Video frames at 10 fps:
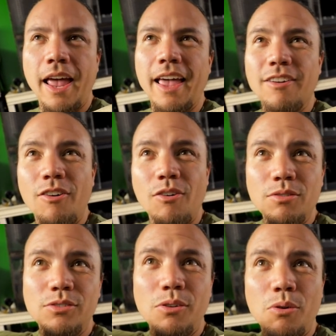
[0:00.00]
And
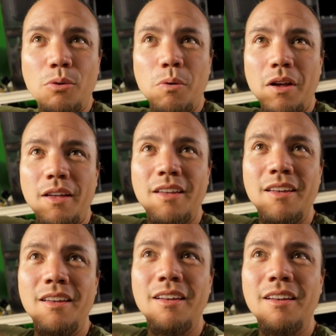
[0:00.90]
also,
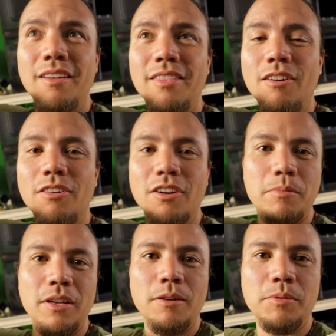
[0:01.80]
they're all
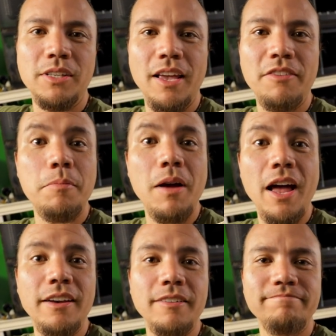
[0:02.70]
gonna be 100% for
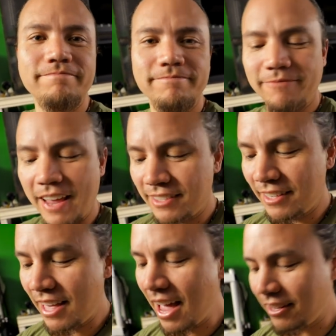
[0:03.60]
pied.
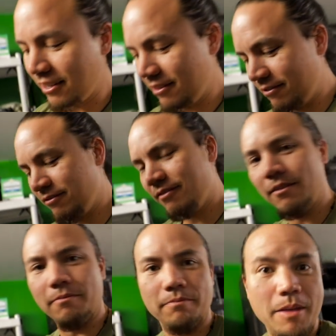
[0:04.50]
Fancy that.
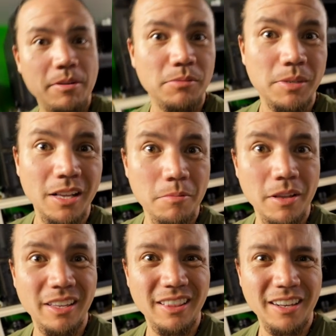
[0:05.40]
Maybe some yellow
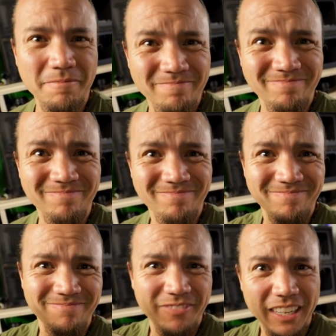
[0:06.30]
belly in there. Mm -hmm.